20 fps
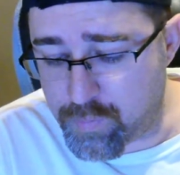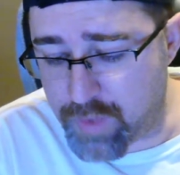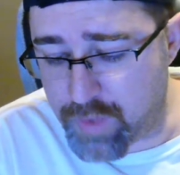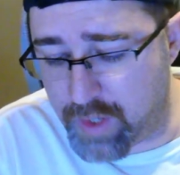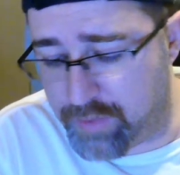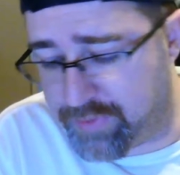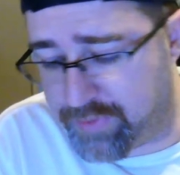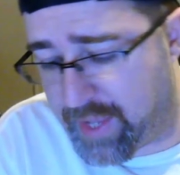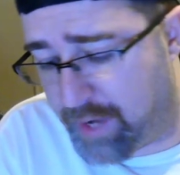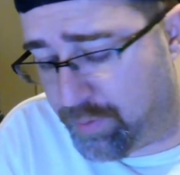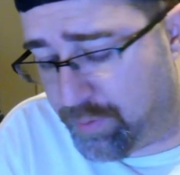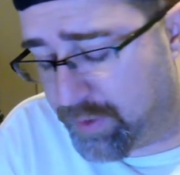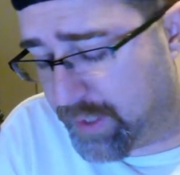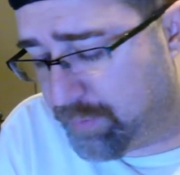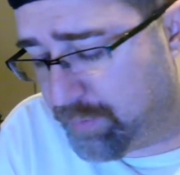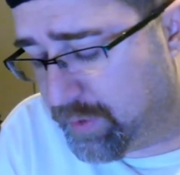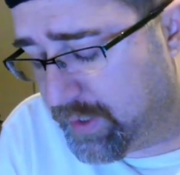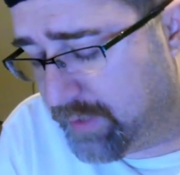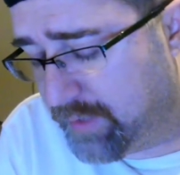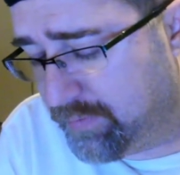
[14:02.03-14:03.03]
That one, I
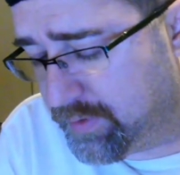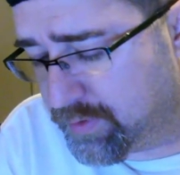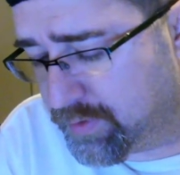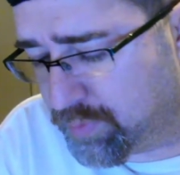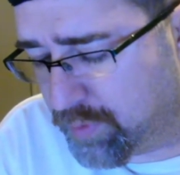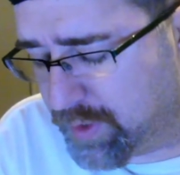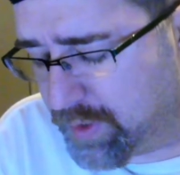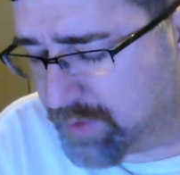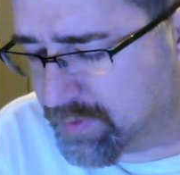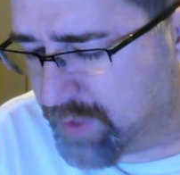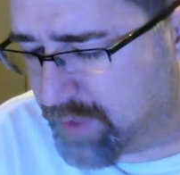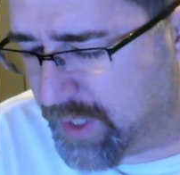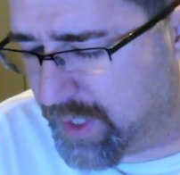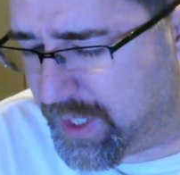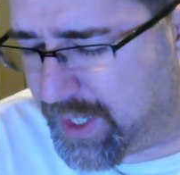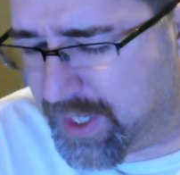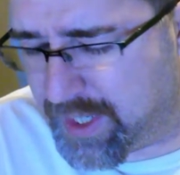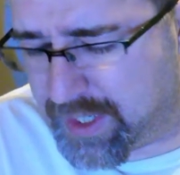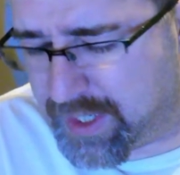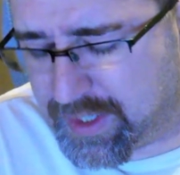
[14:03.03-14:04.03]
believe, is what
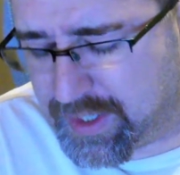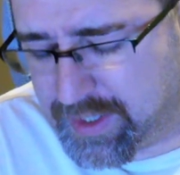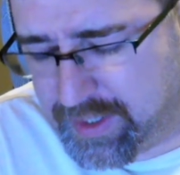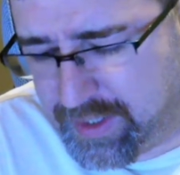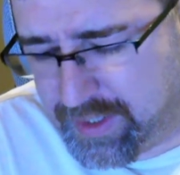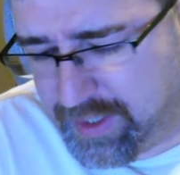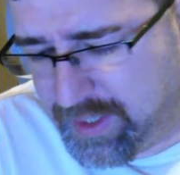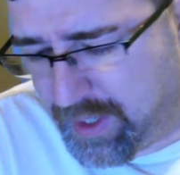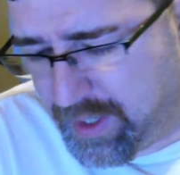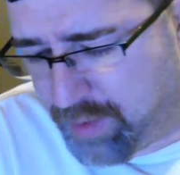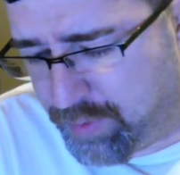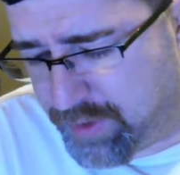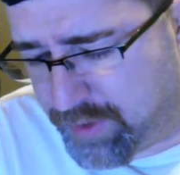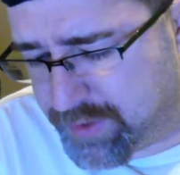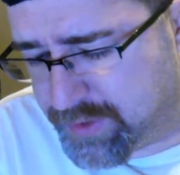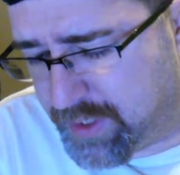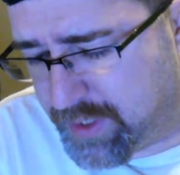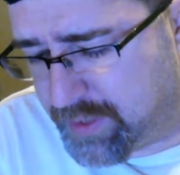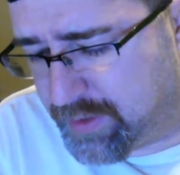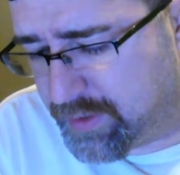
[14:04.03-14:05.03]
I want to
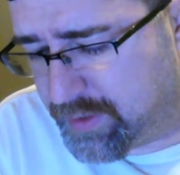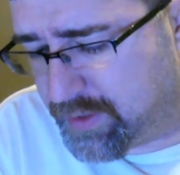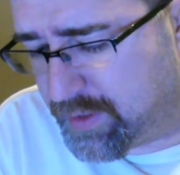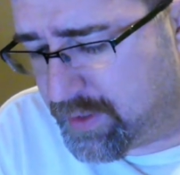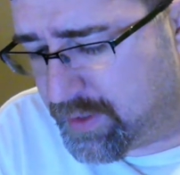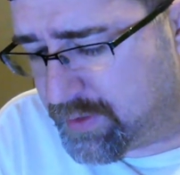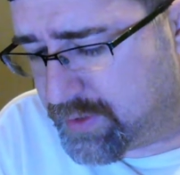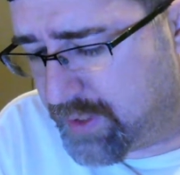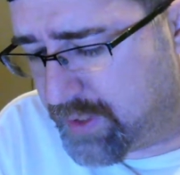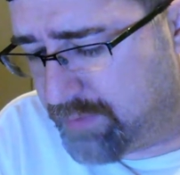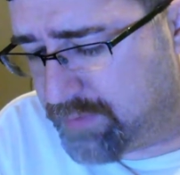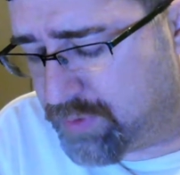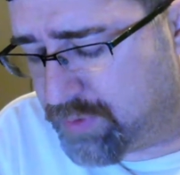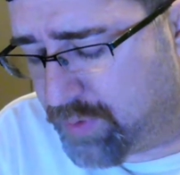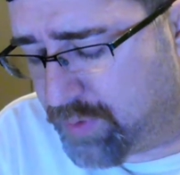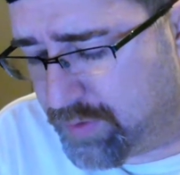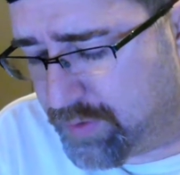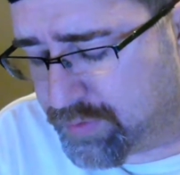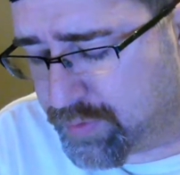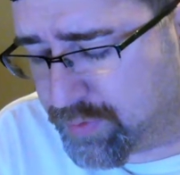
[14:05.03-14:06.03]
say that the
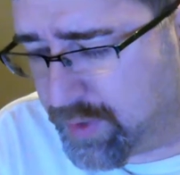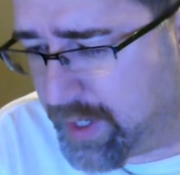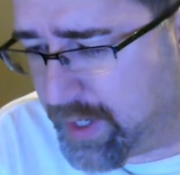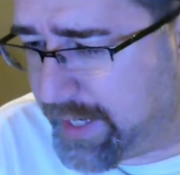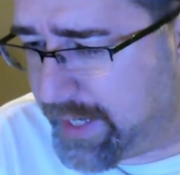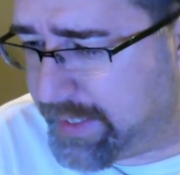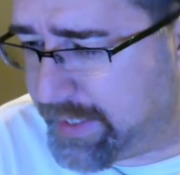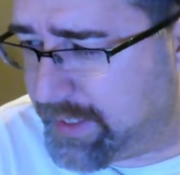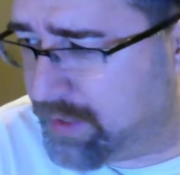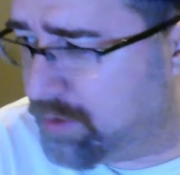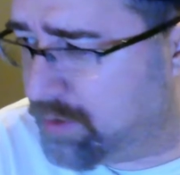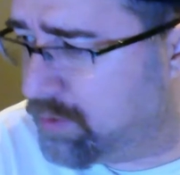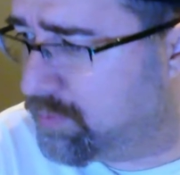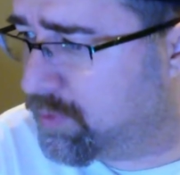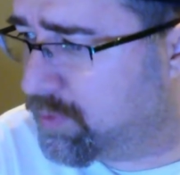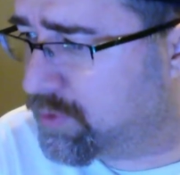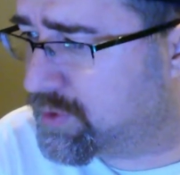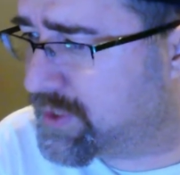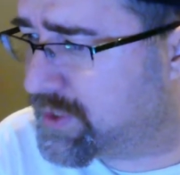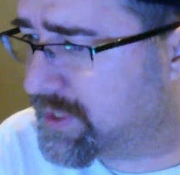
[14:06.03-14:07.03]
712s were 80 ohm
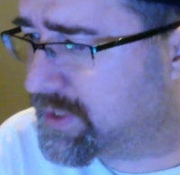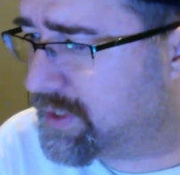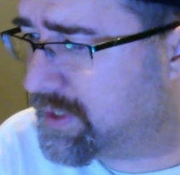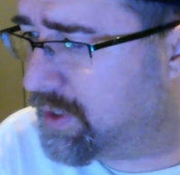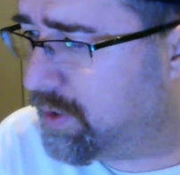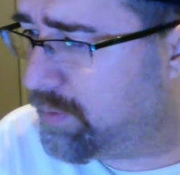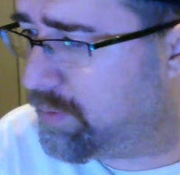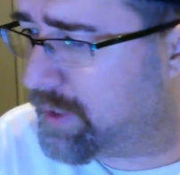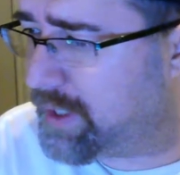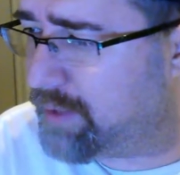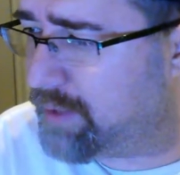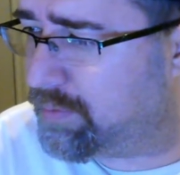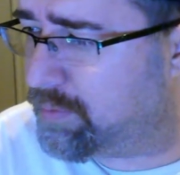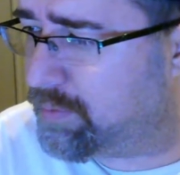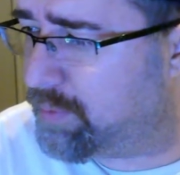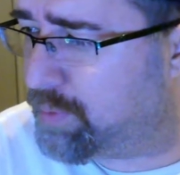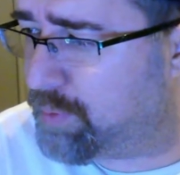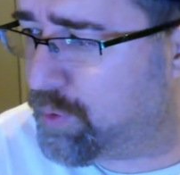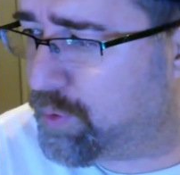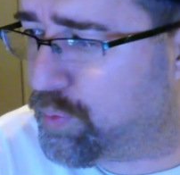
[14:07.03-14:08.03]
or 60 ohm. I can't
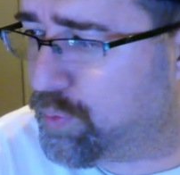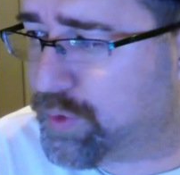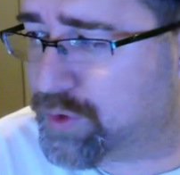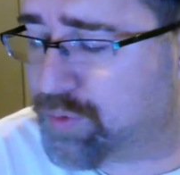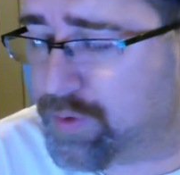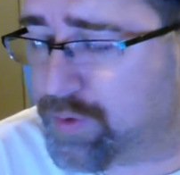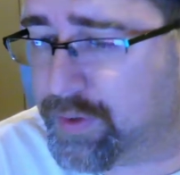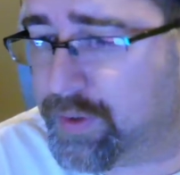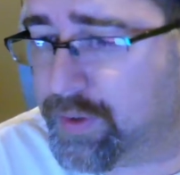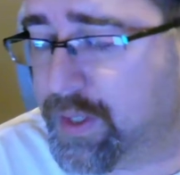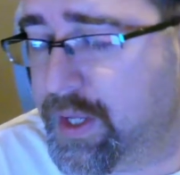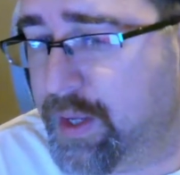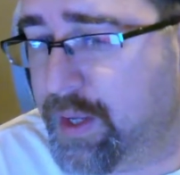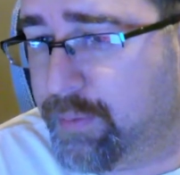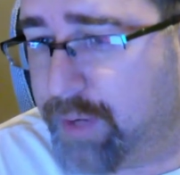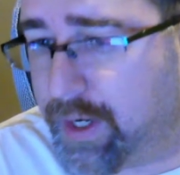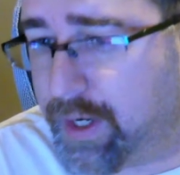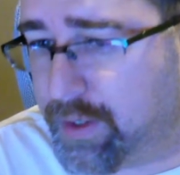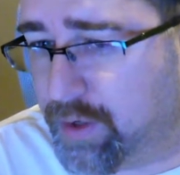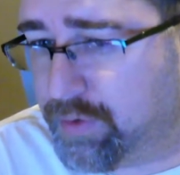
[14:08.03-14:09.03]
remember which one.
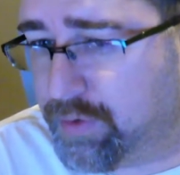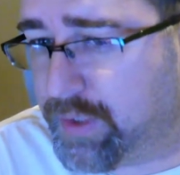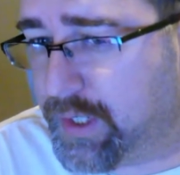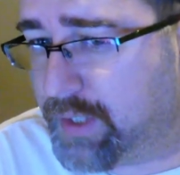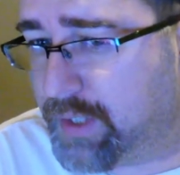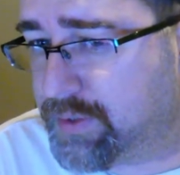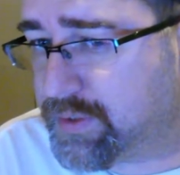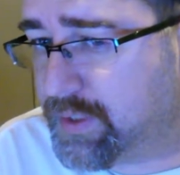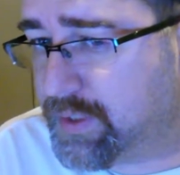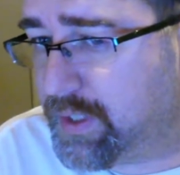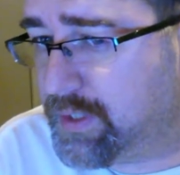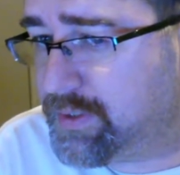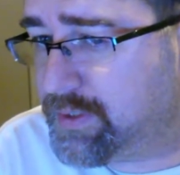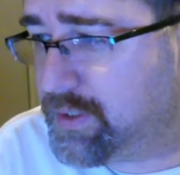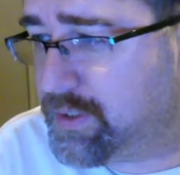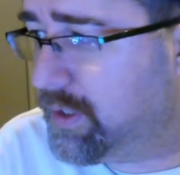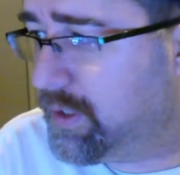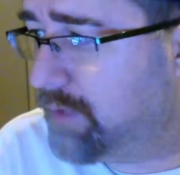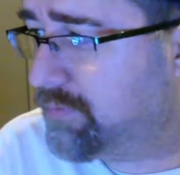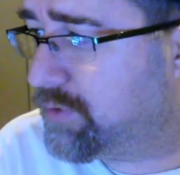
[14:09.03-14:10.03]
But I know that it's an easy
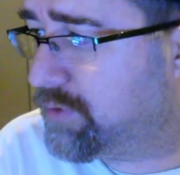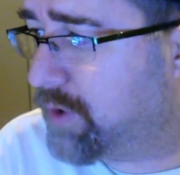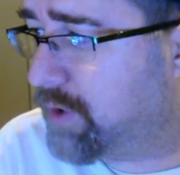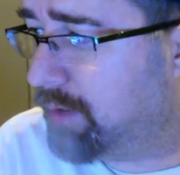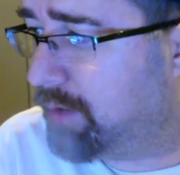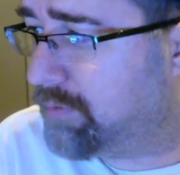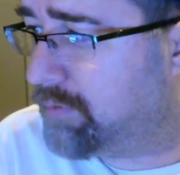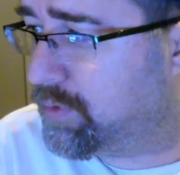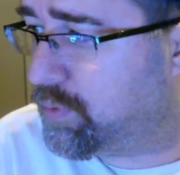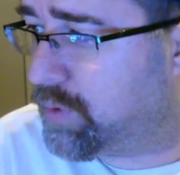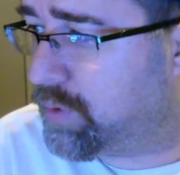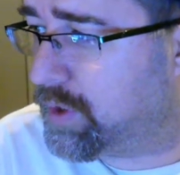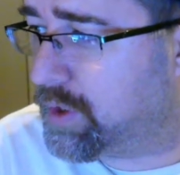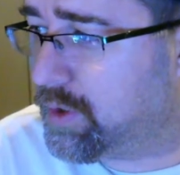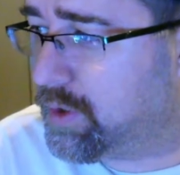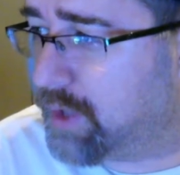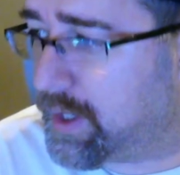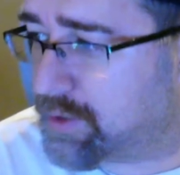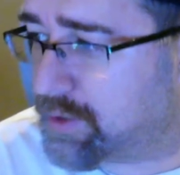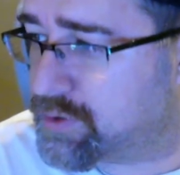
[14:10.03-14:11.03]
enough driver to where you
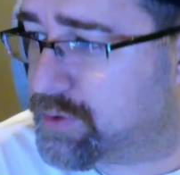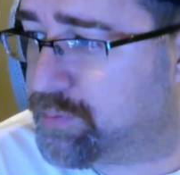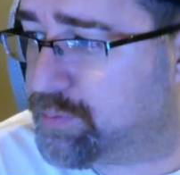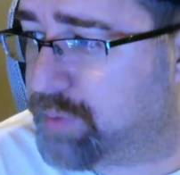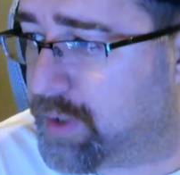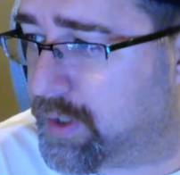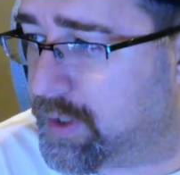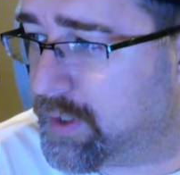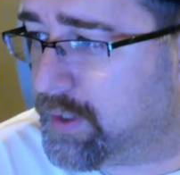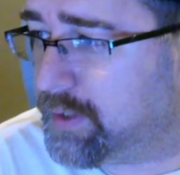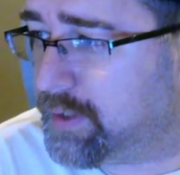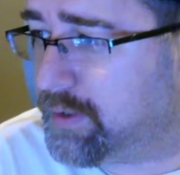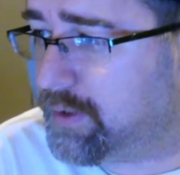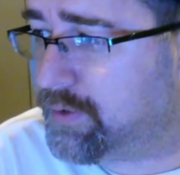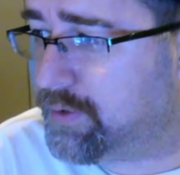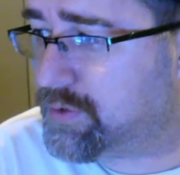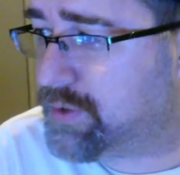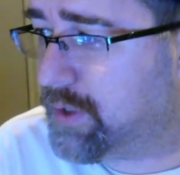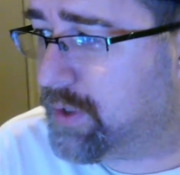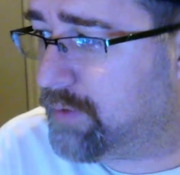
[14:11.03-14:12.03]
can actually plug it into your
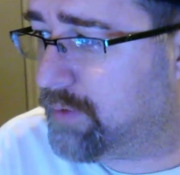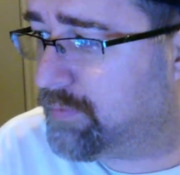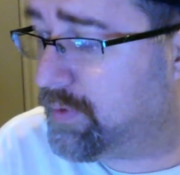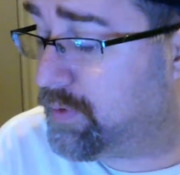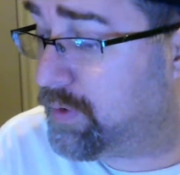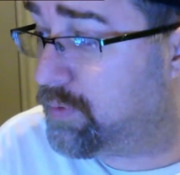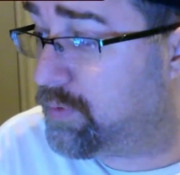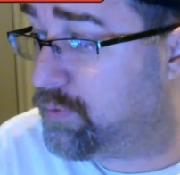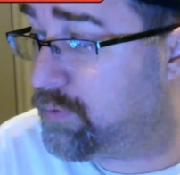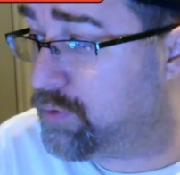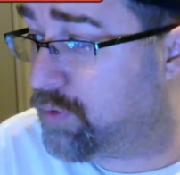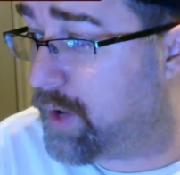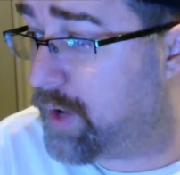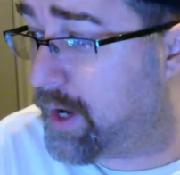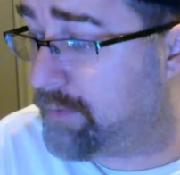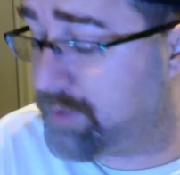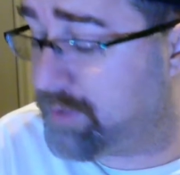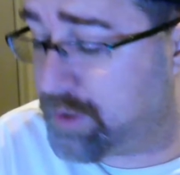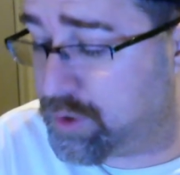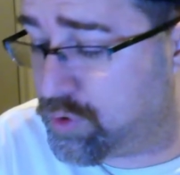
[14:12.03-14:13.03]
cell phone and
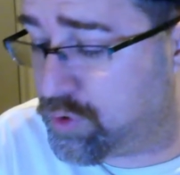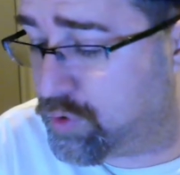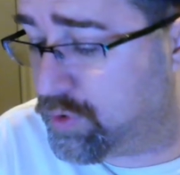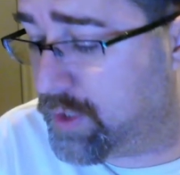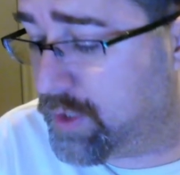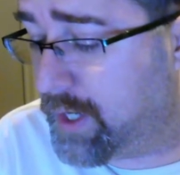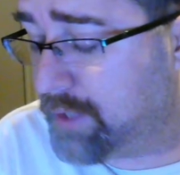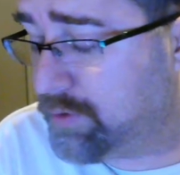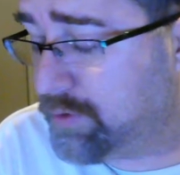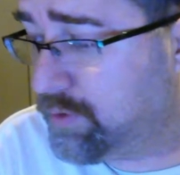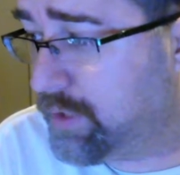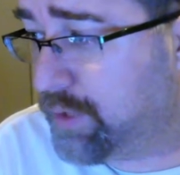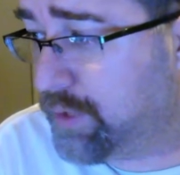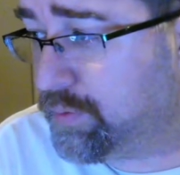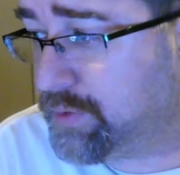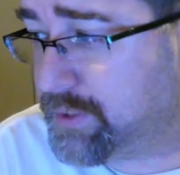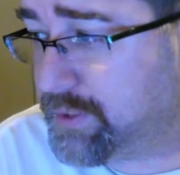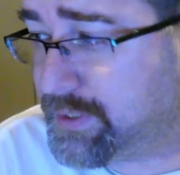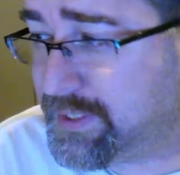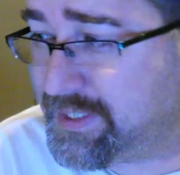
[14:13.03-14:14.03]
drive it. You could not do that
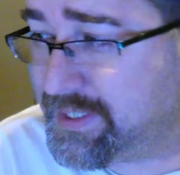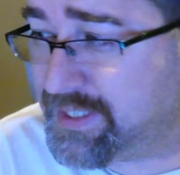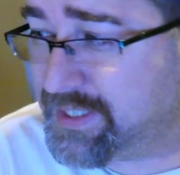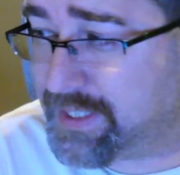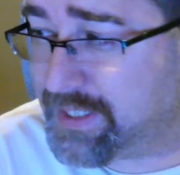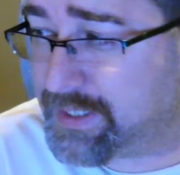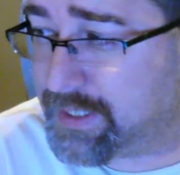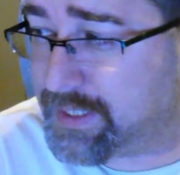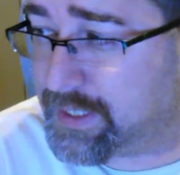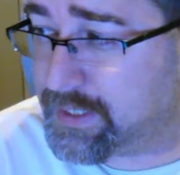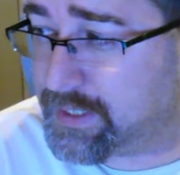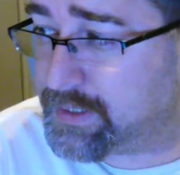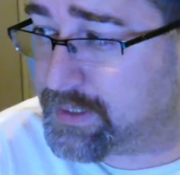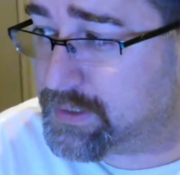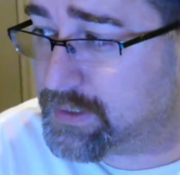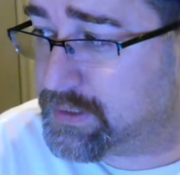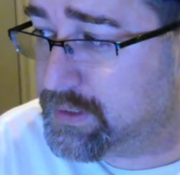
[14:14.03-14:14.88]
with the DT990s.